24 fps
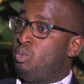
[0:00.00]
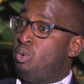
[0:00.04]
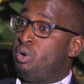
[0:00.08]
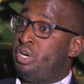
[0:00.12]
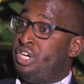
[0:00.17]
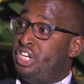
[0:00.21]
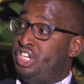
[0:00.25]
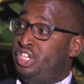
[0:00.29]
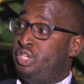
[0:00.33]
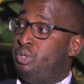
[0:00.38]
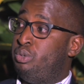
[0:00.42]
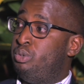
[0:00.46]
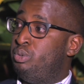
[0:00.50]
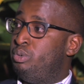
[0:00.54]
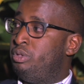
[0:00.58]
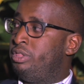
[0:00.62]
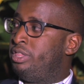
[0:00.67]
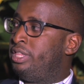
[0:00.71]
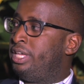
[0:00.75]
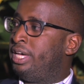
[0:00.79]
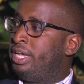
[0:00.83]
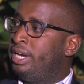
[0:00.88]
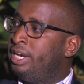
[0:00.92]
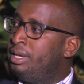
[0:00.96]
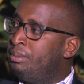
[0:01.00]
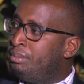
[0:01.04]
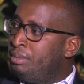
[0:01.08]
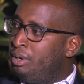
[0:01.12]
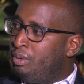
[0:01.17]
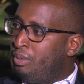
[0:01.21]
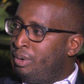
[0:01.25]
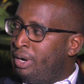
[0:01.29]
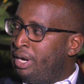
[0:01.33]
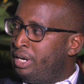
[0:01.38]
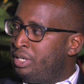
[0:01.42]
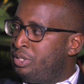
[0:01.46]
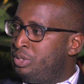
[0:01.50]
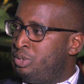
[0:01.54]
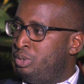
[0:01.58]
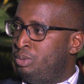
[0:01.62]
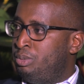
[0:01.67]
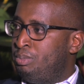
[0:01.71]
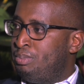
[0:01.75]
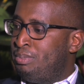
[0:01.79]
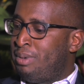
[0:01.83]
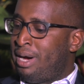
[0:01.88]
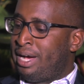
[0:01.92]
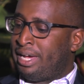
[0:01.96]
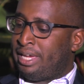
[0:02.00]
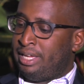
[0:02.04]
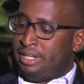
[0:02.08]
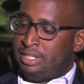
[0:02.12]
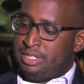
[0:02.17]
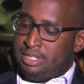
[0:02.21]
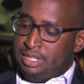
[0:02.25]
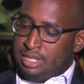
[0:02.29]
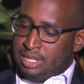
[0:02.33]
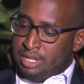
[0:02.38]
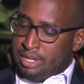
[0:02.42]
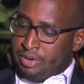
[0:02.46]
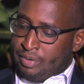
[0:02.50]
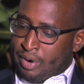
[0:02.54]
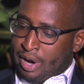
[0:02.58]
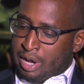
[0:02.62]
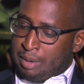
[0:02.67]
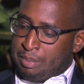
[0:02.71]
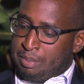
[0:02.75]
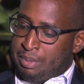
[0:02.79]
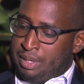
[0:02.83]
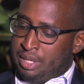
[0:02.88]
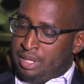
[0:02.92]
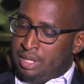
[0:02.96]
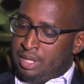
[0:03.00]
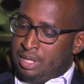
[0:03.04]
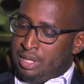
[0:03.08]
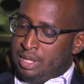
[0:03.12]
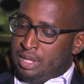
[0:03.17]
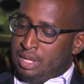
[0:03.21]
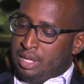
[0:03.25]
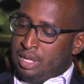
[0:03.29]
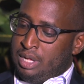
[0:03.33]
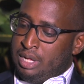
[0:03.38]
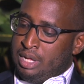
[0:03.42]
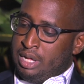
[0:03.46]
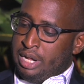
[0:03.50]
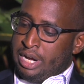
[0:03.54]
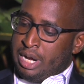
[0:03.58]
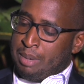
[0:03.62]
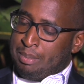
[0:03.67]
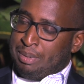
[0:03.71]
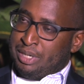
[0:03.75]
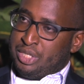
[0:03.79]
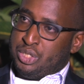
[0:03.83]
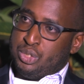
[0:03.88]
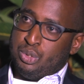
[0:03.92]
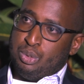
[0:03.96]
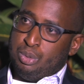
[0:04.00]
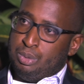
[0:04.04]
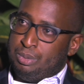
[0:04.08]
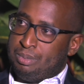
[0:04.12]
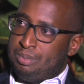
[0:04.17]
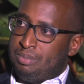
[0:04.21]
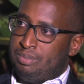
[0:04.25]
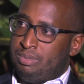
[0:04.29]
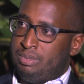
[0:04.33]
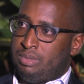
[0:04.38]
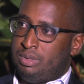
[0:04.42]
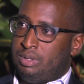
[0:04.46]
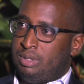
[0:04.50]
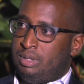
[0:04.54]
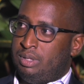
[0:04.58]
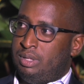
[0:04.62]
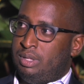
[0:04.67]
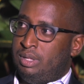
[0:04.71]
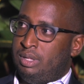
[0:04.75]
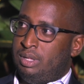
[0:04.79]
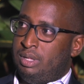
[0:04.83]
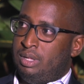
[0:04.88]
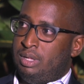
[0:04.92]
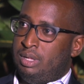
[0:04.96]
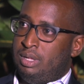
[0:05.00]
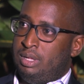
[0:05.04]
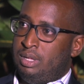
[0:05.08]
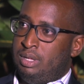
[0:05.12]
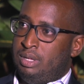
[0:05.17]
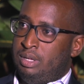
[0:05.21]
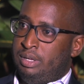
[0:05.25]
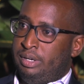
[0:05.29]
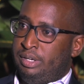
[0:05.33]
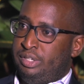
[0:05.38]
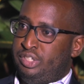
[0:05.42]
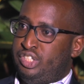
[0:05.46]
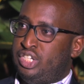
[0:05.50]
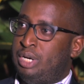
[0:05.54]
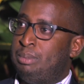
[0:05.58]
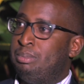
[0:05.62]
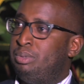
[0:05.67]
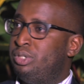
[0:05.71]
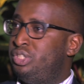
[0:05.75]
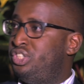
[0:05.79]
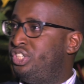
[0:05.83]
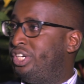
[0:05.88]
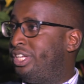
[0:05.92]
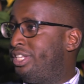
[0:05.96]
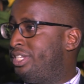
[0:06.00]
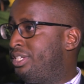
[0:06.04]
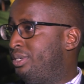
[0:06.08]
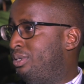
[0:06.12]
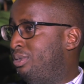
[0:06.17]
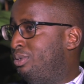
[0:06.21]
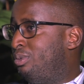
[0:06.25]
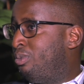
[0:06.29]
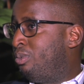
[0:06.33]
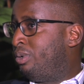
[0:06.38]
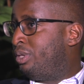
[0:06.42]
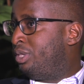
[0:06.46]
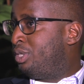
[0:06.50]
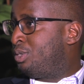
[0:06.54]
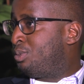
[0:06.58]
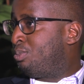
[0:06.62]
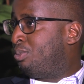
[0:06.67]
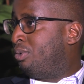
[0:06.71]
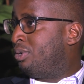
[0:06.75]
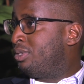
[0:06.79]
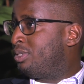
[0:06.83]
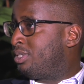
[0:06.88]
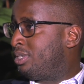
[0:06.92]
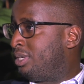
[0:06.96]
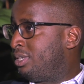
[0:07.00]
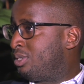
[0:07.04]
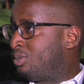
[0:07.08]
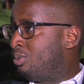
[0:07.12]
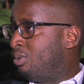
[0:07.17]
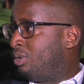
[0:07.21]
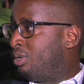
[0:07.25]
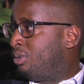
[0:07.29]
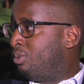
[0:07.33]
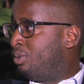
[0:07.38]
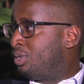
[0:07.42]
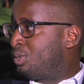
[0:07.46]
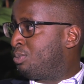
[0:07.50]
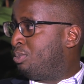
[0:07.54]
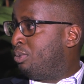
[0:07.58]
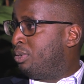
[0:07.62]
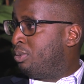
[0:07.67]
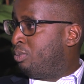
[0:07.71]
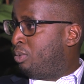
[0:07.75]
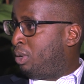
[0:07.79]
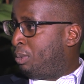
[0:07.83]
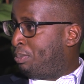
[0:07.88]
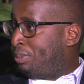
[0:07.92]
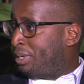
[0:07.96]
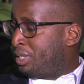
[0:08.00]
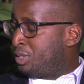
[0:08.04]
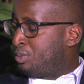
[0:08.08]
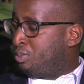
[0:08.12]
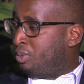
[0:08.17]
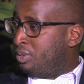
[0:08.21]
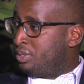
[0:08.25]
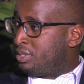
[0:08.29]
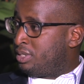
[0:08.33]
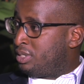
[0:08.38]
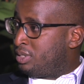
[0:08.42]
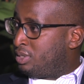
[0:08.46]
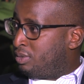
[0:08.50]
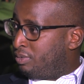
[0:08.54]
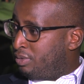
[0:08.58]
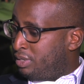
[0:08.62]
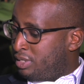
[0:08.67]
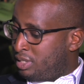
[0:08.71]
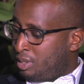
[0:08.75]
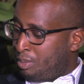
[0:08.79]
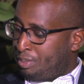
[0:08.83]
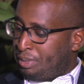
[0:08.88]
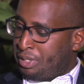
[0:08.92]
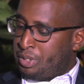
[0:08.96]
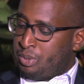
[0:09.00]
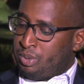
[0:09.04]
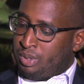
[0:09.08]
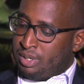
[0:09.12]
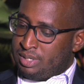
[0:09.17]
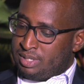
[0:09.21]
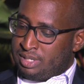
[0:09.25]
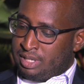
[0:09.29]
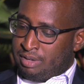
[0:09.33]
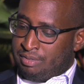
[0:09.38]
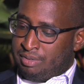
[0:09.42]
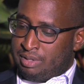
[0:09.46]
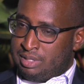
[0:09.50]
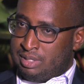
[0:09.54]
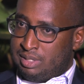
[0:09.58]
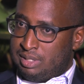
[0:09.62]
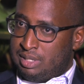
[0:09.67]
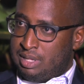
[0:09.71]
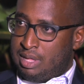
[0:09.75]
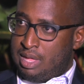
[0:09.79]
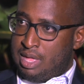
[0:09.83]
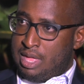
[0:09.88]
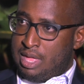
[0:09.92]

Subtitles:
What did you do there, number one, to market rugby? Number two, Jumbo Jet were the sponsors, were part sponsors of the Sepetuka Sevens.